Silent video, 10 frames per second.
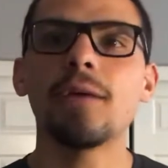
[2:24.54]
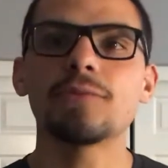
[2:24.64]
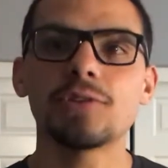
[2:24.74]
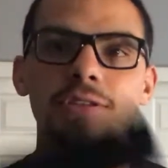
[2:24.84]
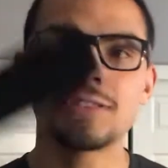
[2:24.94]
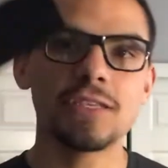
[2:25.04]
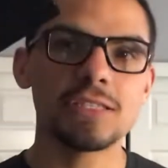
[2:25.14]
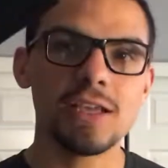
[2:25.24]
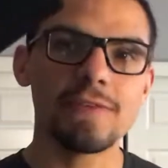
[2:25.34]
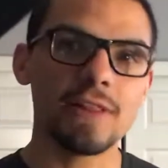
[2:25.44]
So this
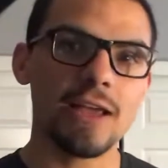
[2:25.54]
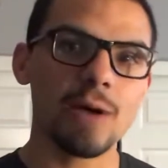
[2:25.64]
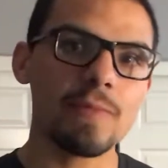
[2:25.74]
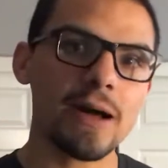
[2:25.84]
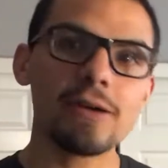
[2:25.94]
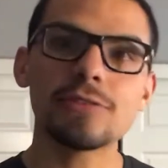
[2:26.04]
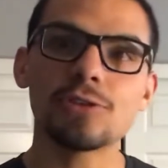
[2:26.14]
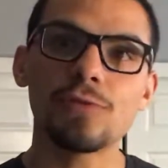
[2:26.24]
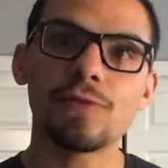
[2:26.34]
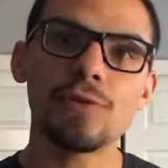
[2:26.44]
does definitely help out.
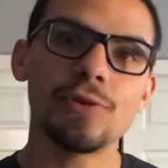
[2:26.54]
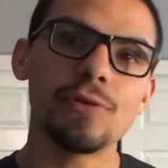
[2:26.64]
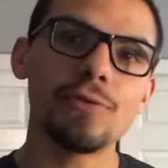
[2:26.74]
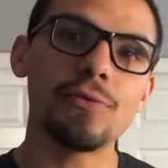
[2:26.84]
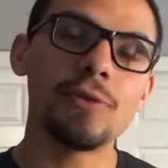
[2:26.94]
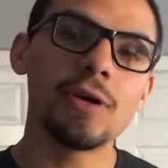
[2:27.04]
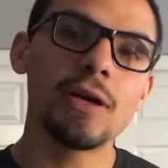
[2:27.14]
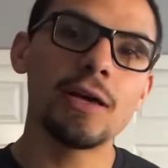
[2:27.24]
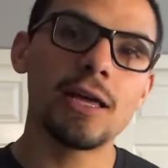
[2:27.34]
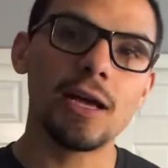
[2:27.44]
So if you do
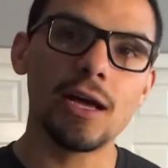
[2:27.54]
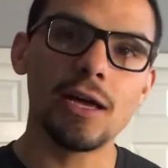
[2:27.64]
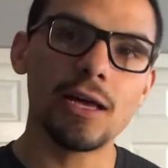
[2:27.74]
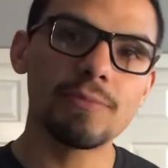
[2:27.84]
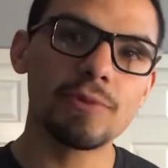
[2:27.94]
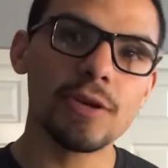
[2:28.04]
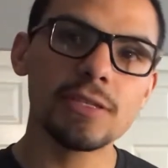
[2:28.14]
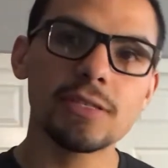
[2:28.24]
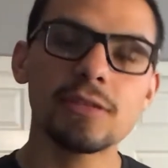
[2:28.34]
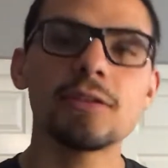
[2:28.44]
hip
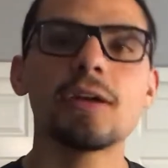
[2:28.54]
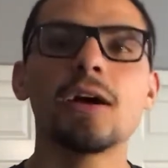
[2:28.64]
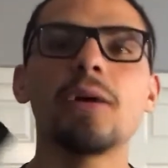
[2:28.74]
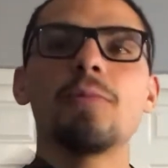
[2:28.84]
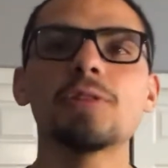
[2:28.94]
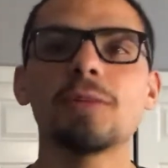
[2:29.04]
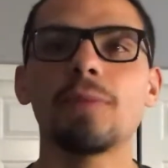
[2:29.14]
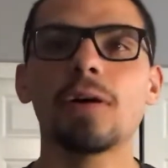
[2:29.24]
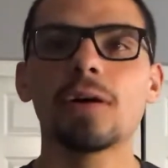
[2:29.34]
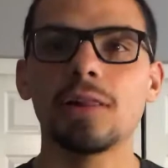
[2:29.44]
thrust with the
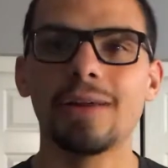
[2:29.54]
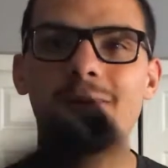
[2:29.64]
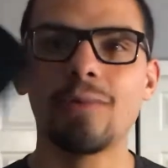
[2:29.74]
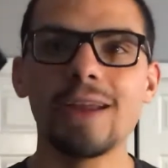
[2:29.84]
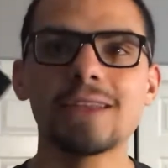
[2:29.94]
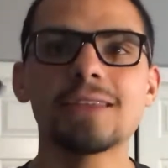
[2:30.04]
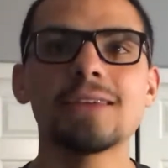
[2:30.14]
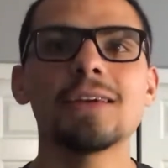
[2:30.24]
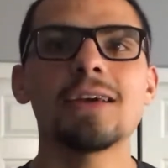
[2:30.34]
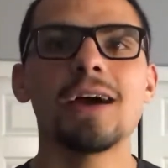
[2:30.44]
bar and a lot of weight,
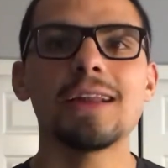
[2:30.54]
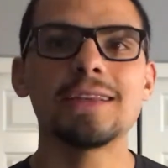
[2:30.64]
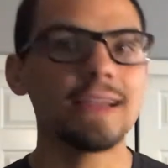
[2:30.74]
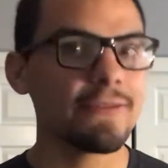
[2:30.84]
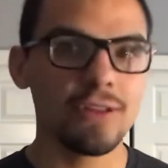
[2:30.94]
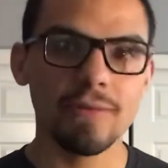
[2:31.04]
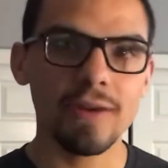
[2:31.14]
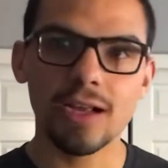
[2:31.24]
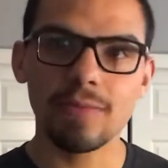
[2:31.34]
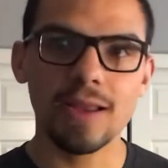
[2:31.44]
I definitely
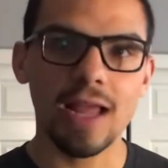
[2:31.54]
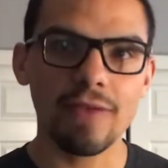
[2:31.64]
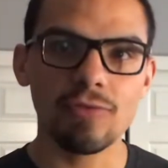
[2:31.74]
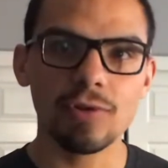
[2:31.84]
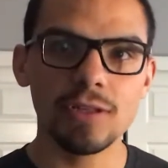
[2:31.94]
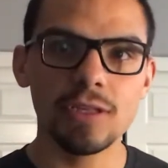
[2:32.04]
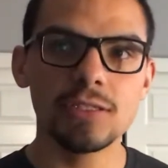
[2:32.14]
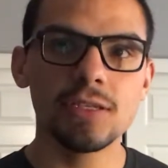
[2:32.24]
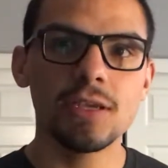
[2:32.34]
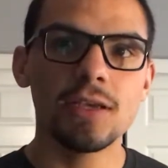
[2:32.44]
recommend having one of
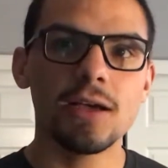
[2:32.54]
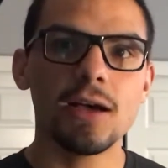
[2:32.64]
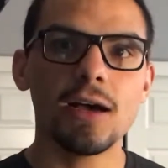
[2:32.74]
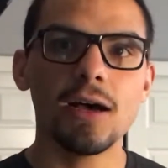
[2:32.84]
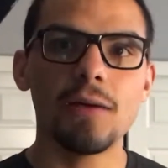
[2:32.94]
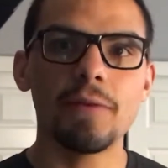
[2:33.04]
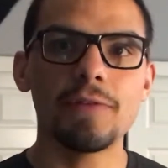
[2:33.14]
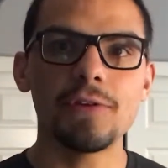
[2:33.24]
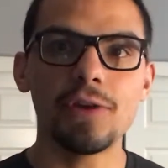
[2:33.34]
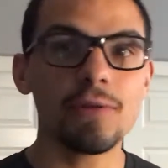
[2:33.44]
these.
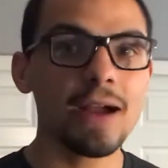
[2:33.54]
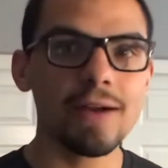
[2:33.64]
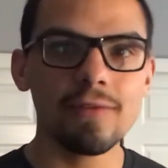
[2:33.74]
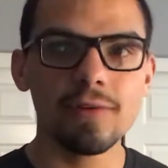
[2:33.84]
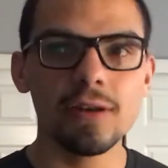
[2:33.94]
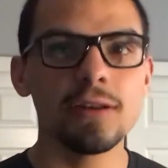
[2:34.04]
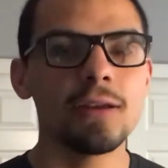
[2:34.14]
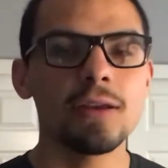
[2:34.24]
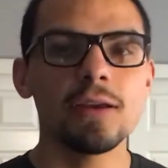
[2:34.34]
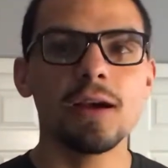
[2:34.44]
If you don't have one,
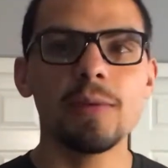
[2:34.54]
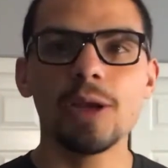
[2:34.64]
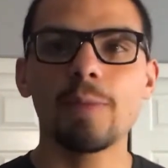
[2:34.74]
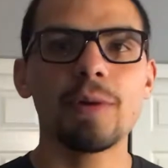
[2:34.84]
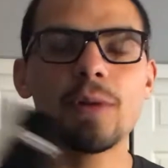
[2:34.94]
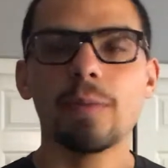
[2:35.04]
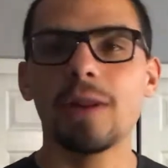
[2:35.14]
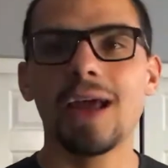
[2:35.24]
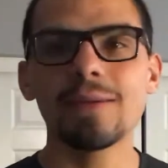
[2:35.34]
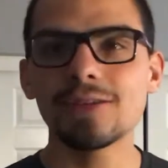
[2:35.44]
you can pick one up
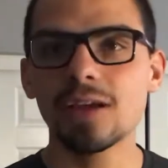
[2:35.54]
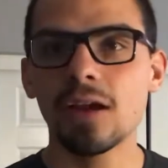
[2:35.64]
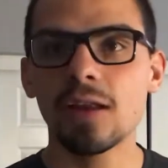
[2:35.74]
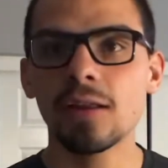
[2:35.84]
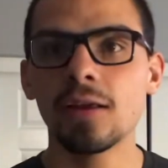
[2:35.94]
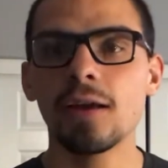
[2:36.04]
on Amazon.